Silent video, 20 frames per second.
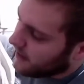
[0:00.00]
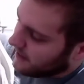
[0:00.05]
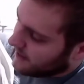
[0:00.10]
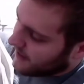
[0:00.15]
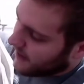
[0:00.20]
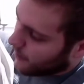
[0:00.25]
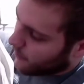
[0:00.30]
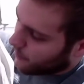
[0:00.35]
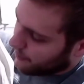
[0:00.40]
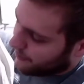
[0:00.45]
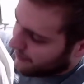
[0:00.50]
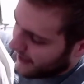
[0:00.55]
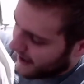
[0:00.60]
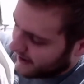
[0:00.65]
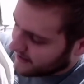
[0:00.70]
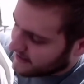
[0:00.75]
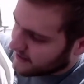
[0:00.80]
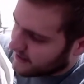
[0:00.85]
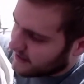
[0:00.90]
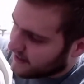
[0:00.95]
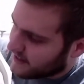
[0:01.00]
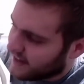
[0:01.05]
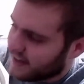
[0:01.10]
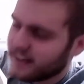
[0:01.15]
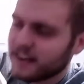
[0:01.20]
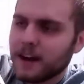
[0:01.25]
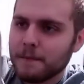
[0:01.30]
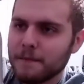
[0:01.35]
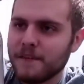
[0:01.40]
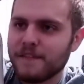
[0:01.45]
Now that
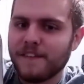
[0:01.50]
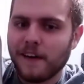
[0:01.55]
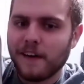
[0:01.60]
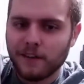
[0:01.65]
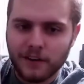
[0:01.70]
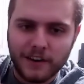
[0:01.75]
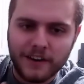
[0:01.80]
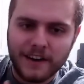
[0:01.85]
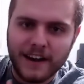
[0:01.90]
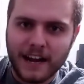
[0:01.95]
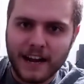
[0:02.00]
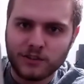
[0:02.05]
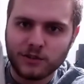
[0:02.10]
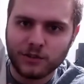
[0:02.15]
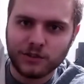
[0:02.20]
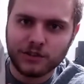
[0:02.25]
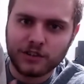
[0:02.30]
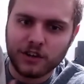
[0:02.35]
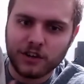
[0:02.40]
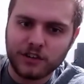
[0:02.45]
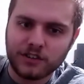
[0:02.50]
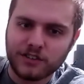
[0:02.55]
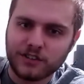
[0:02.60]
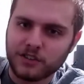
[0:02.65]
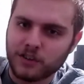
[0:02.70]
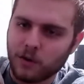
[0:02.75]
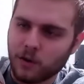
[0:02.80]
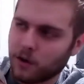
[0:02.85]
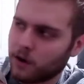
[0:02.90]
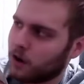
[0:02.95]
cannot be found on natural
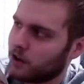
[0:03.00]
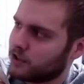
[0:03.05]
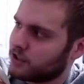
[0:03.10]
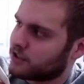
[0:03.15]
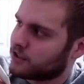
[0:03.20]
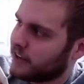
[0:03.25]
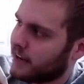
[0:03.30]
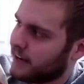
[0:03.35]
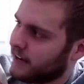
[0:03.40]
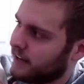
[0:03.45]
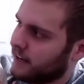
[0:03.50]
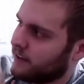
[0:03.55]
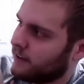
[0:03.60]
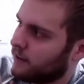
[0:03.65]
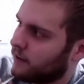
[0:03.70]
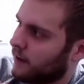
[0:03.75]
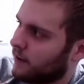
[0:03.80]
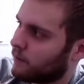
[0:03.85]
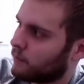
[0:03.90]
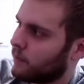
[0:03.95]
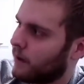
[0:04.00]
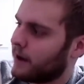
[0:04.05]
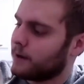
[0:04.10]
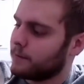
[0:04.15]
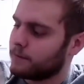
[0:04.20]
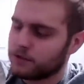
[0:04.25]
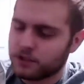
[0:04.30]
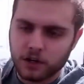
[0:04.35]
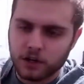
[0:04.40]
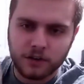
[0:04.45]
shirts or on just any
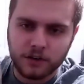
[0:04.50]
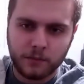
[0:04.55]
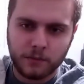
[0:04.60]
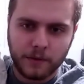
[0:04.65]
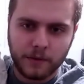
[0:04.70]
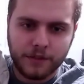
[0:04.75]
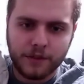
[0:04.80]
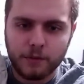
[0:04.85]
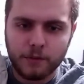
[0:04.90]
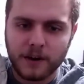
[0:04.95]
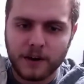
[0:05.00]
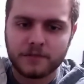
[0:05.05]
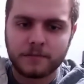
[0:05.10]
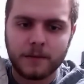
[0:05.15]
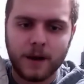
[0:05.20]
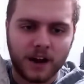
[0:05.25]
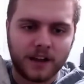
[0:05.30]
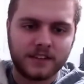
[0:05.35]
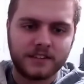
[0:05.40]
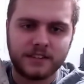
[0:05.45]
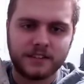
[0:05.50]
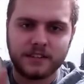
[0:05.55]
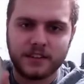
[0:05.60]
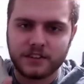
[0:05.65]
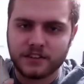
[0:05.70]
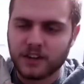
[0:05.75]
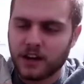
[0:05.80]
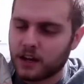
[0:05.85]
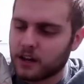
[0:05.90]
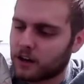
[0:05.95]
random shirt with 2 breast pockets in
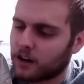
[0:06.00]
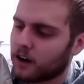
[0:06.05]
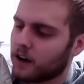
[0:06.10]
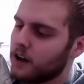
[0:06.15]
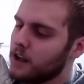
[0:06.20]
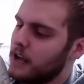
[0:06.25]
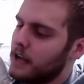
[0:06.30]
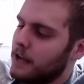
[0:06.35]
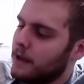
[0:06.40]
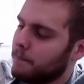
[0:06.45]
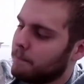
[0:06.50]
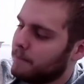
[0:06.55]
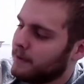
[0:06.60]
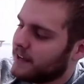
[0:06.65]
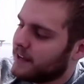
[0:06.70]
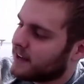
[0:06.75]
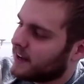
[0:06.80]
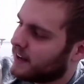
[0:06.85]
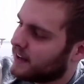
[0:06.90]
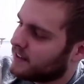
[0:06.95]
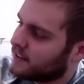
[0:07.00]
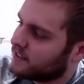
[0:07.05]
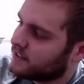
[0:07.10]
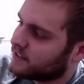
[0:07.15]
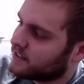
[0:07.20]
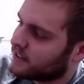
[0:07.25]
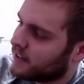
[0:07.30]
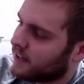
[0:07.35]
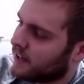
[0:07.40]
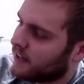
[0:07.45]
this color,
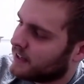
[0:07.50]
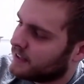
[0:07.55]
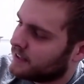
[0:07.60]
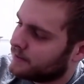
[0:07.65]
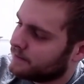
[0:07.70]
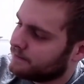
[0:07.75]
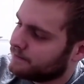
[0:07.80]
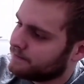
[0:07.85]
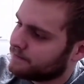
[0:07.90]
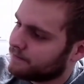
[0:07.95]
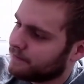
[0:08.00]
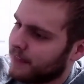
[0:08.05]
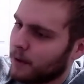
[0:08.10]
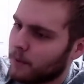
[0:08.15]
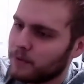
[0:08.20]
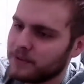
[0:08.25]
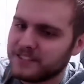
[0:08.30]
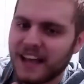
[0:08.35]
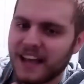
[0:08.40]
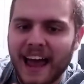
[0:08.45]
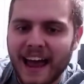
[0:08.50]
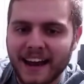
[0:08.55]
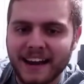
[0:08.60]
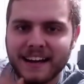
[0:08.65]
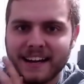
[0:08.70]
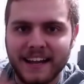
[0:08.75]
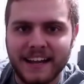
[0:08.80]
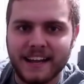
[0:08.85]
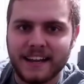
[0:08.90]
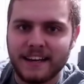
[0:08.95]
because that was
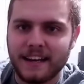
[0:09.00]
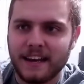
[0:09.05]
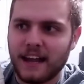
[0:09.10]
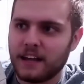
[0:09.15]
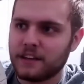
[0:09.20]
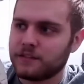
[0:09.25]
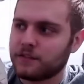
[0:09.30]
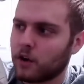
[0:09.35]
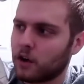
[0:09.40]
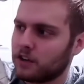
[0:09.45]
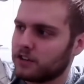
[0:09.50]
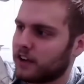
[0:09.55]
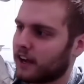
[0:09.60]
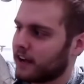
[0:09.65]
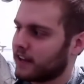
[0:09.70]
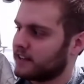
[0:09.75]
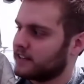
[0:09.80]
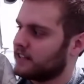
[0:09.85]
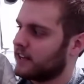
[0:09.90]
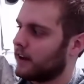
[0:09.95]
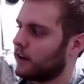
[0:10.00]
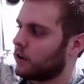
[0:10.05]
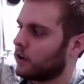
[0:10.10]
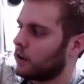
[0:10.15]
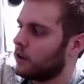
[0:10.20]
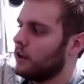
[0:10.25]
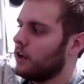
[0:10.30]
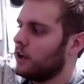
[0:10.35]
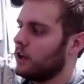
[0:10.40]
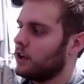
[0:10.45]
added in, as far as I can tell,
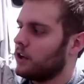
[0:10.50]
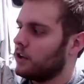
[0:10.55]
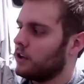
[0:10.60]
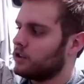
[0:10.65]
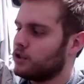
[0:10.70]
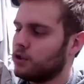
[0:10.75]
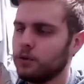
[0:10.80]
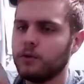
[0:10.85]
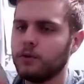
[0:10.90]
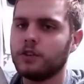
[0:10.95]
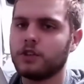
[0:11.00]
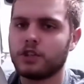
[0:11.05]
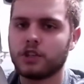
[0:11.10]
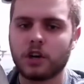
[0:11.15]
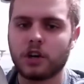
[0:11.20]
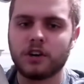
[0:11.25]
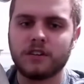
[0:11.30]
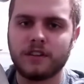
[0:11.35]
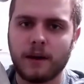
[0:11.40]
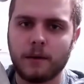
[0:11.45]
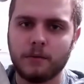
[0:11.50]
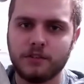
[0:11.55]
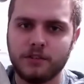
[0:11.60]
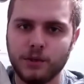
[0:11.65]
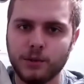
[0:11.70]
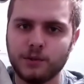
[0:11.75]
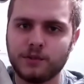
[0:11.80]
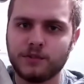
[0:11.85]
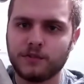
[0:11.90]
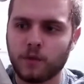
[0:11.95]
to the shirt that was
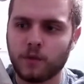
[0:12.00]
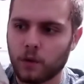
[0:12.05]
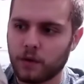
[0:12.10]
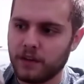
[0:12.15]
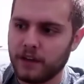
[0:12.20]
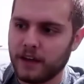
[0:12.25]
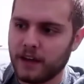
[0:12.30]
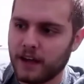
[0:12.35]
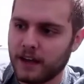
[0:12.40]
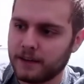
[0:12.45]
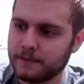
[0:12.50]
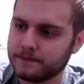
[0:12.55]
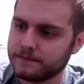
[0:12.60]
used for the